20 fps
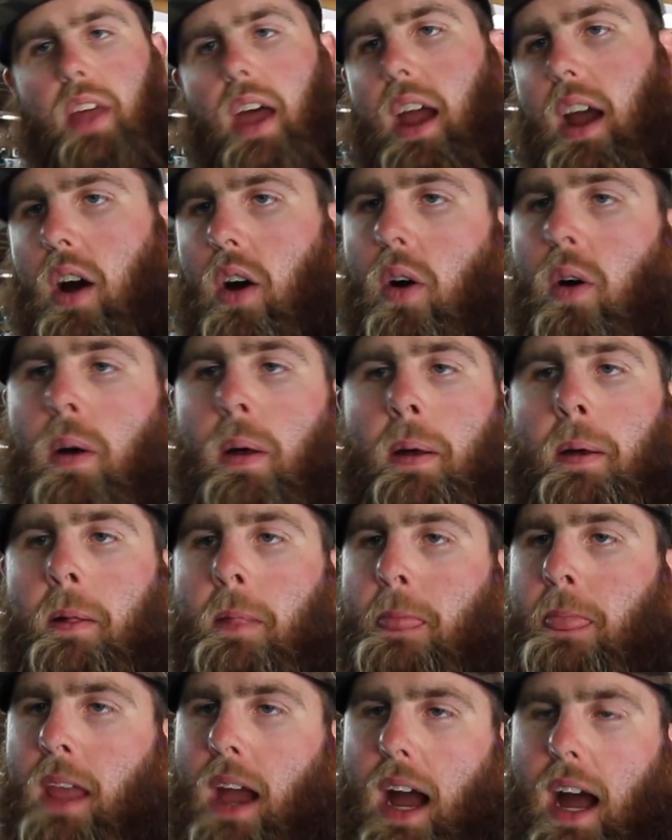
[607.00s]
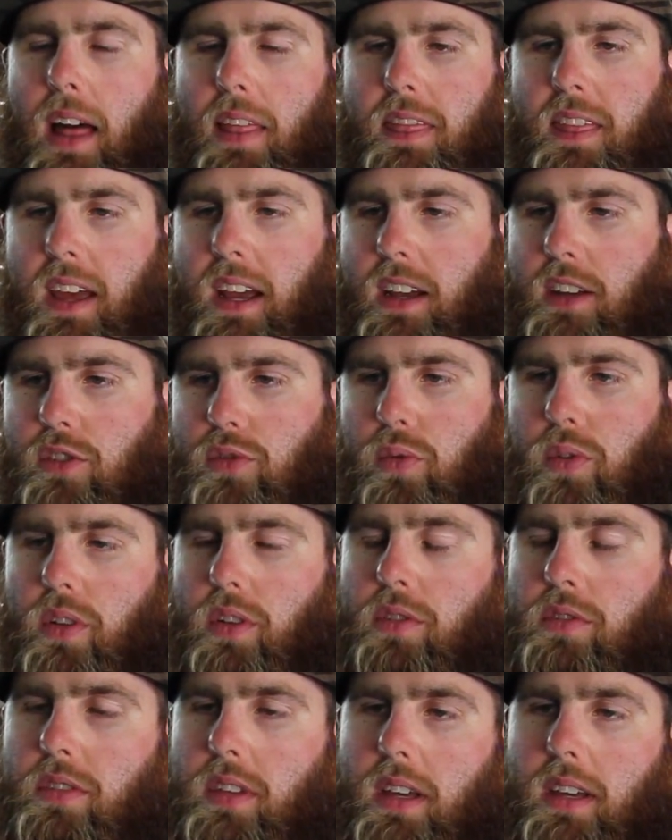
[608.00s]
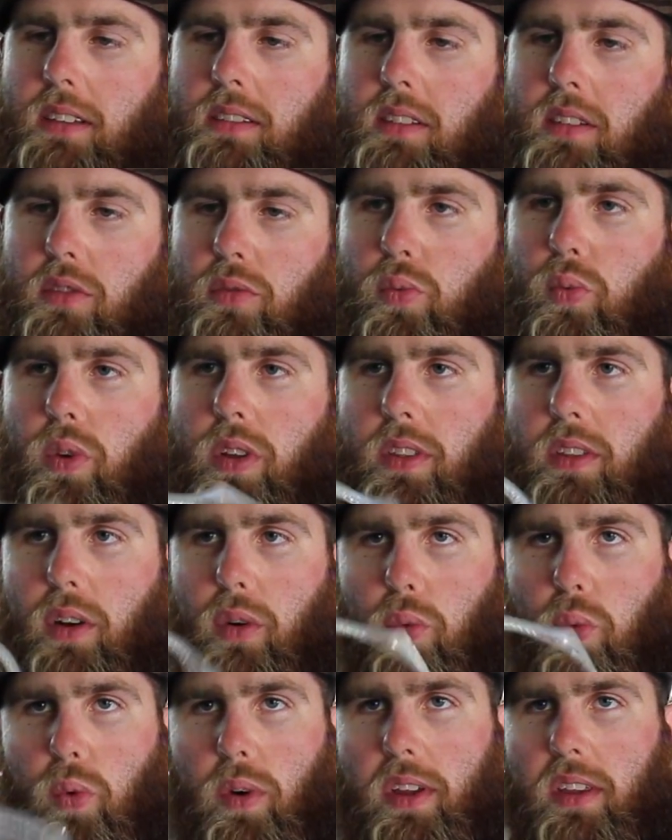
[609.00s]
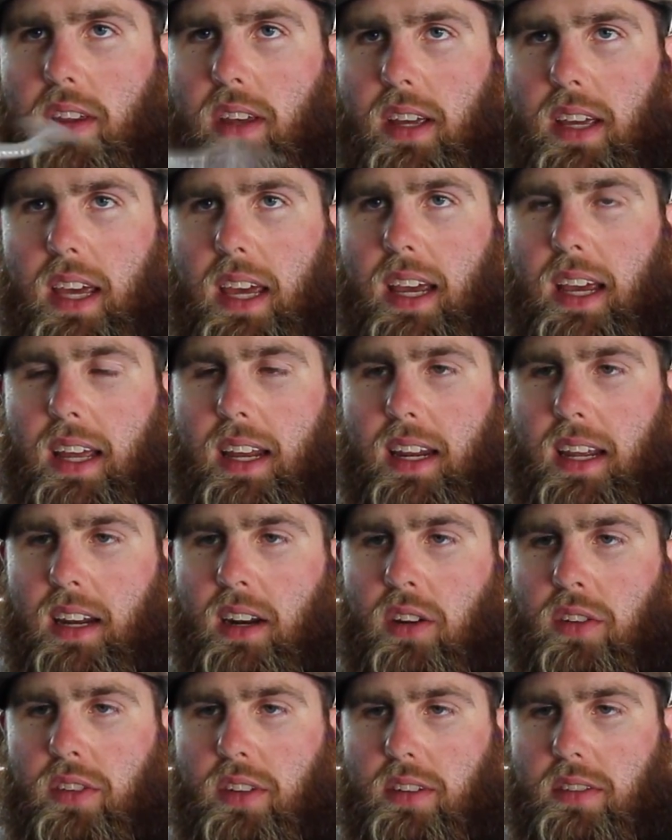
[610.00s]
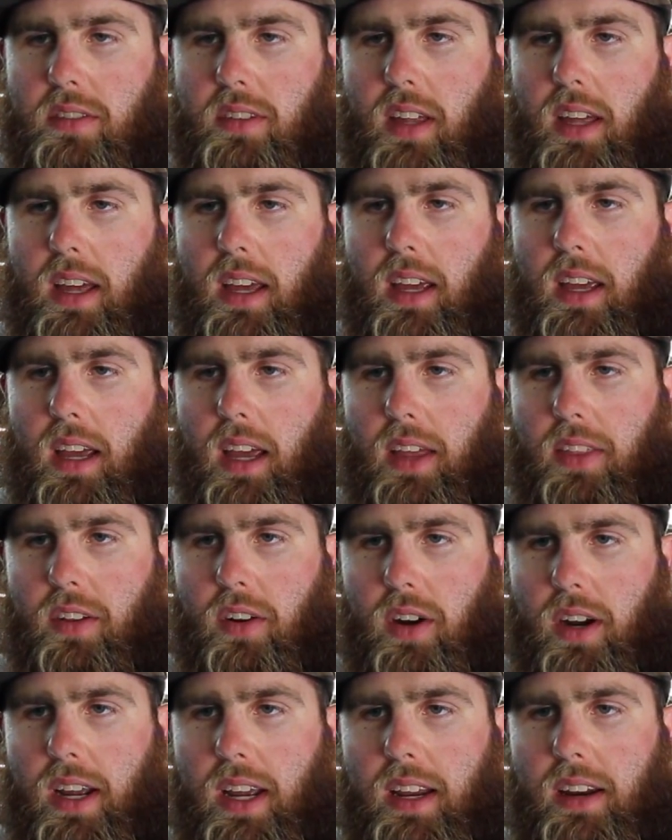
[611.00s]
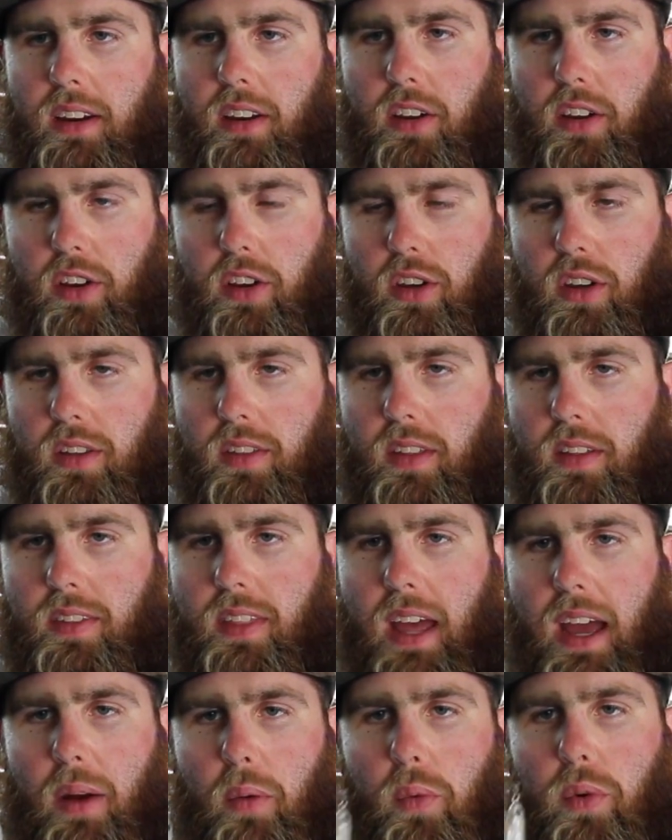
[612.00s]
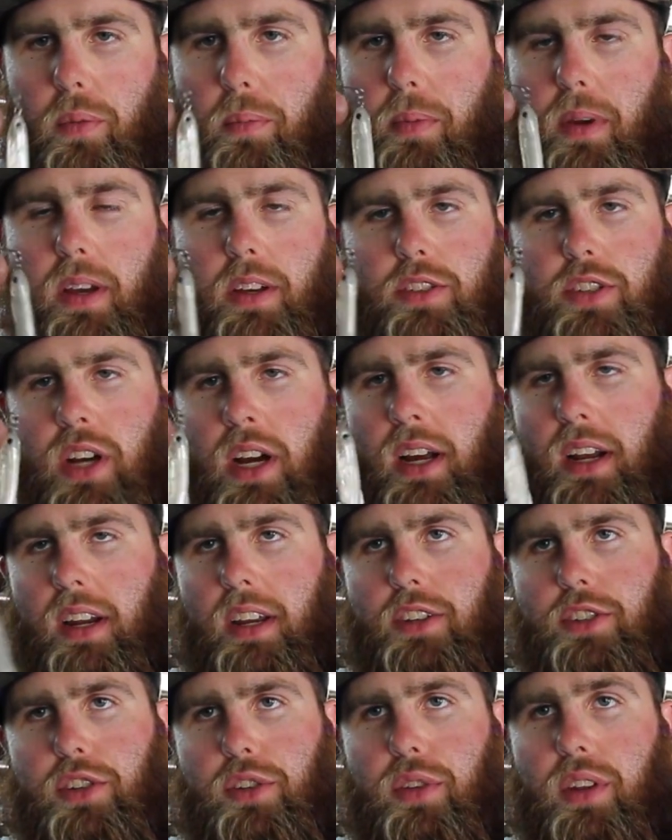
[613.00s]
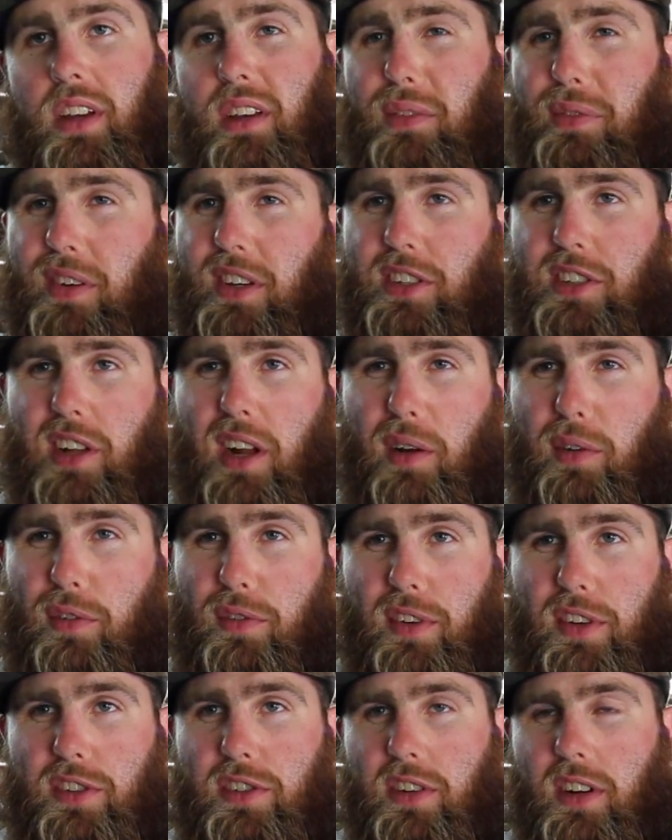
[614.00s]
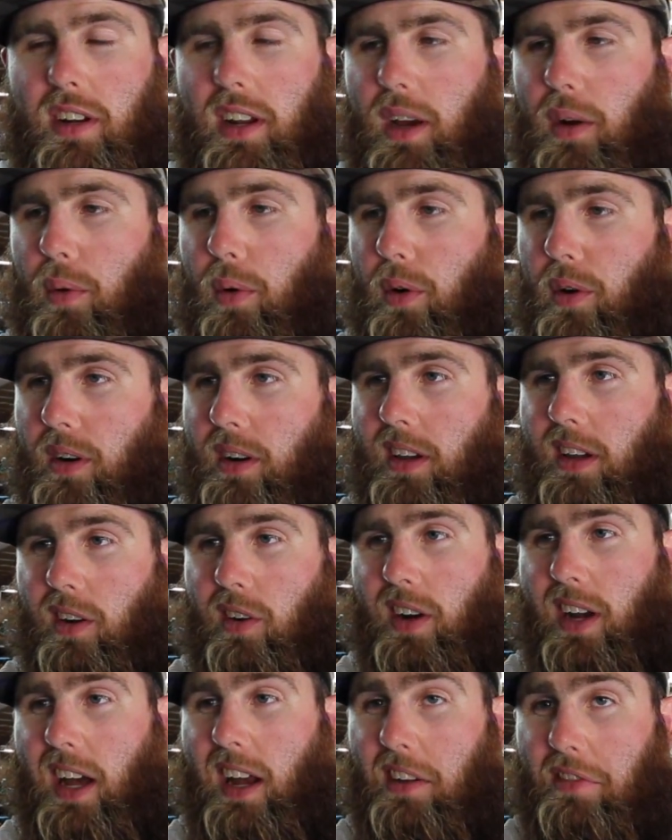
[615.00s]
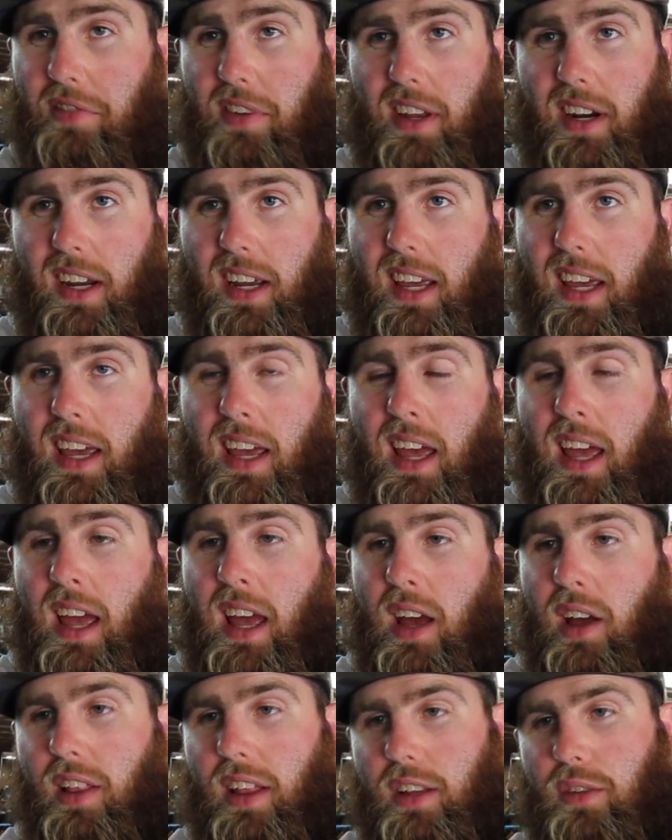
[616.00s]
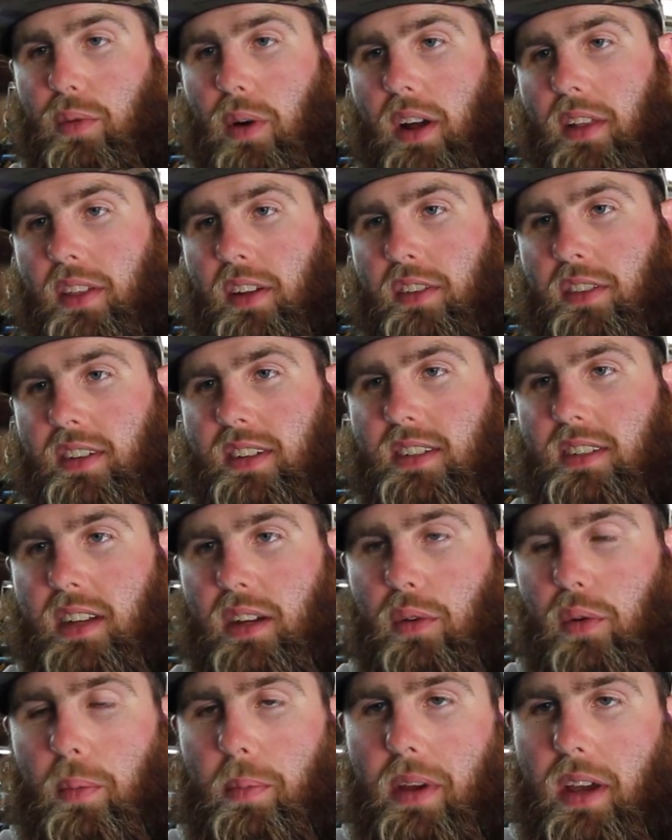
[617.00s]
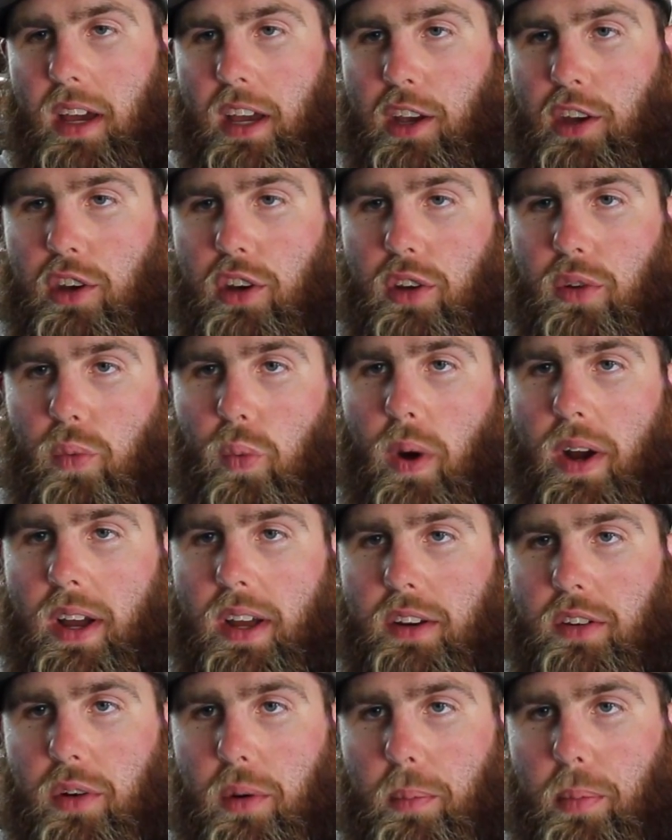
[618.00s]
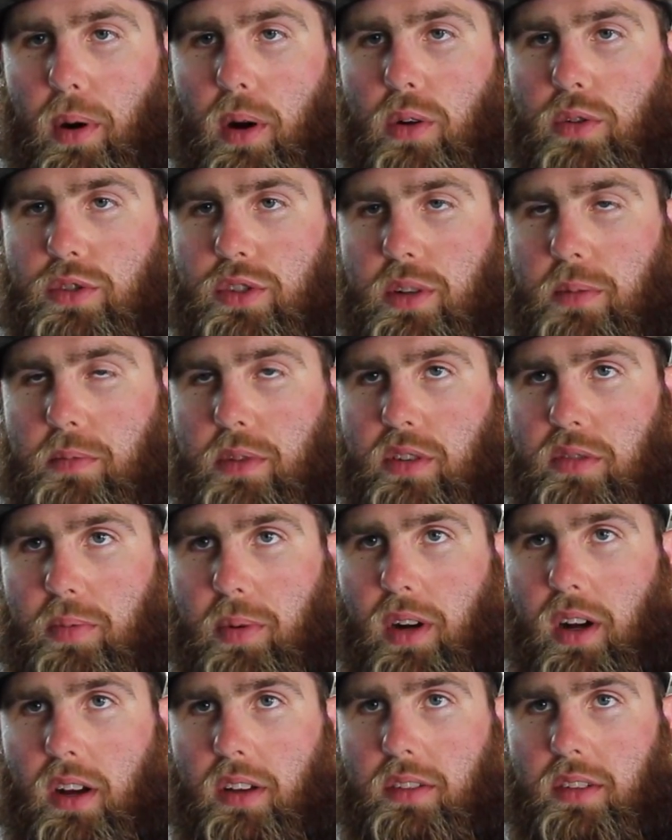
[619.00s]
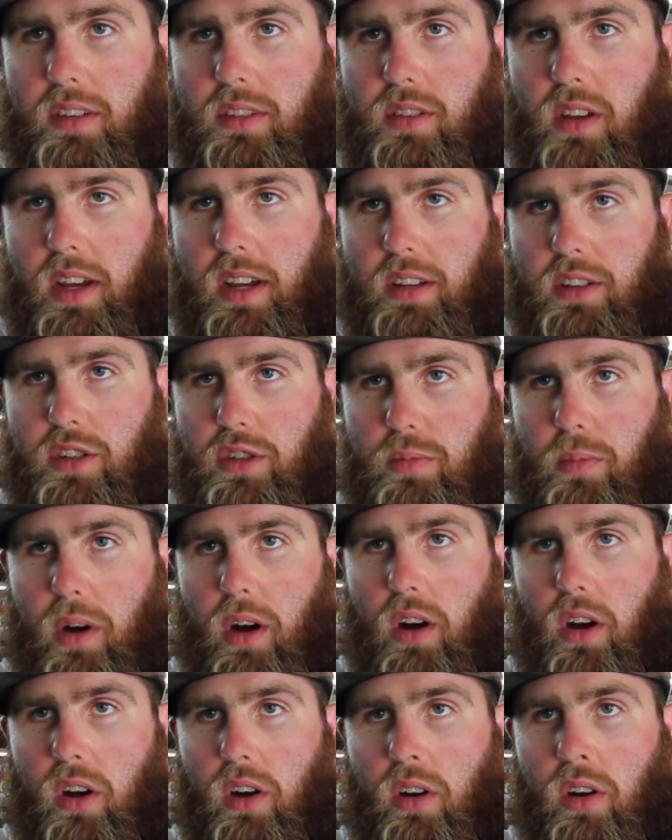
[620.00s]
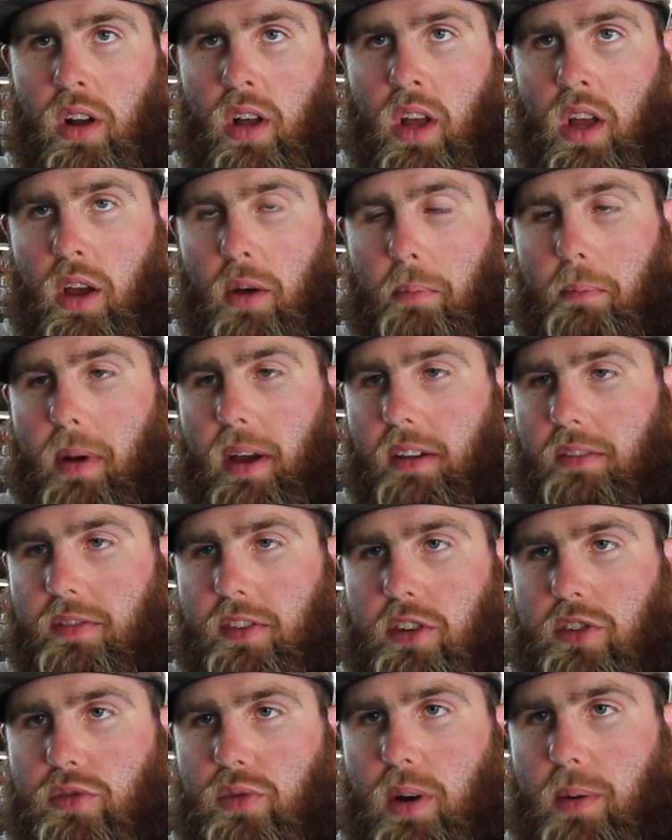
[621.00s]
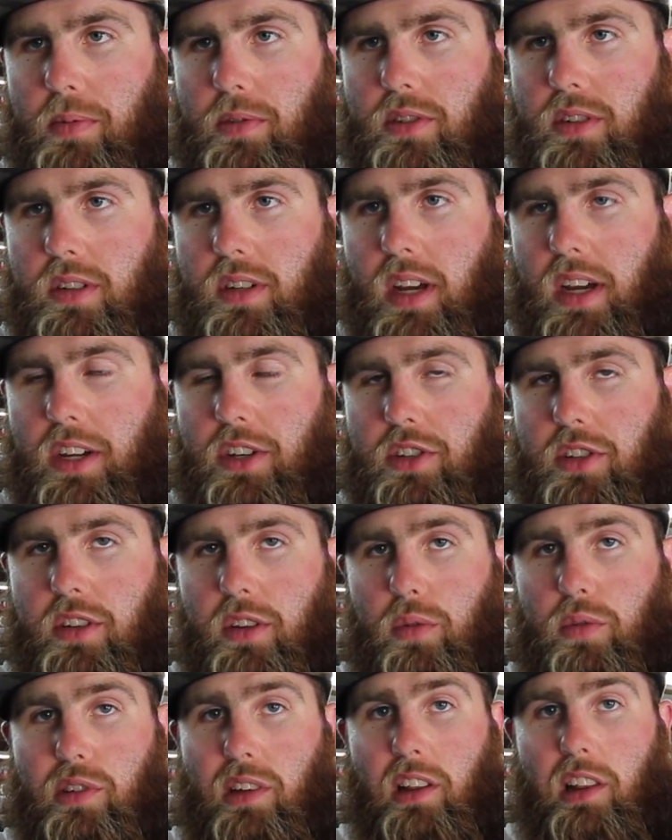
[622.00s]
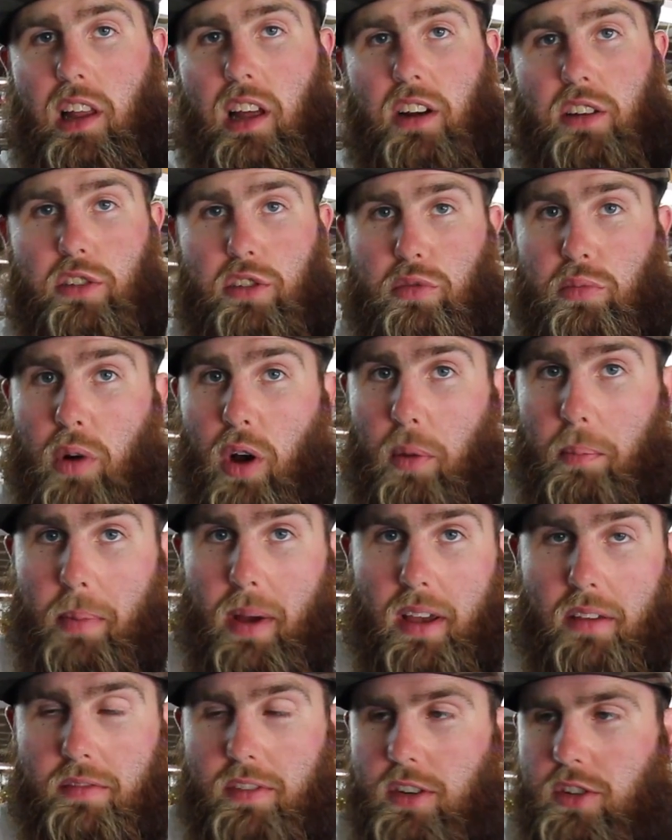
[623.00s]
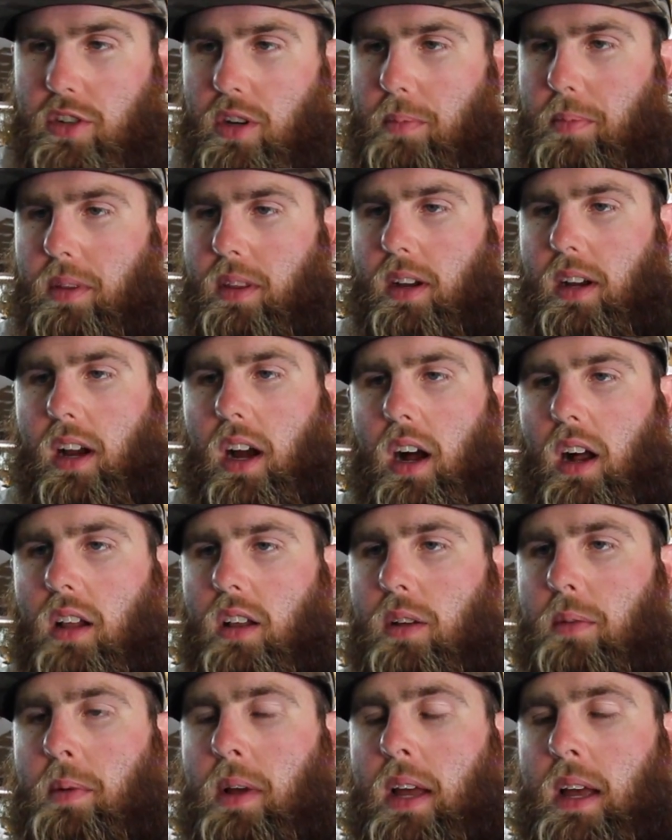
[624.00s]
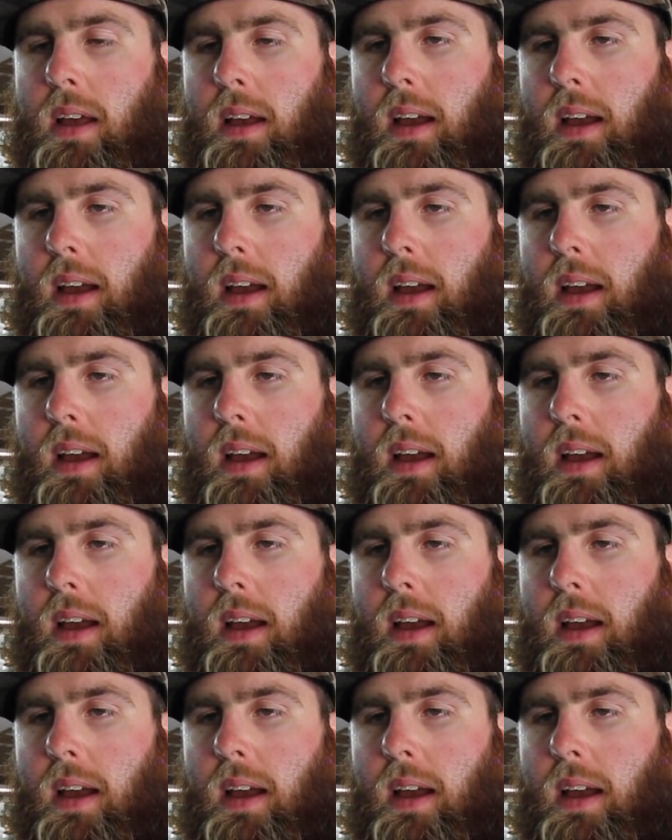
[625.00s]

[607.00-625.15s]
Now I think it's one of those things is when they're really keying in on this thing and they're eating it good, that wouldn't be a giant issue. These fish that I was fishing today were, you know, kind of finicky. That's why I thought this thing would be a good way to approach them, just because it's a small bait fish representation. There was a lot of small bait fish up in the column.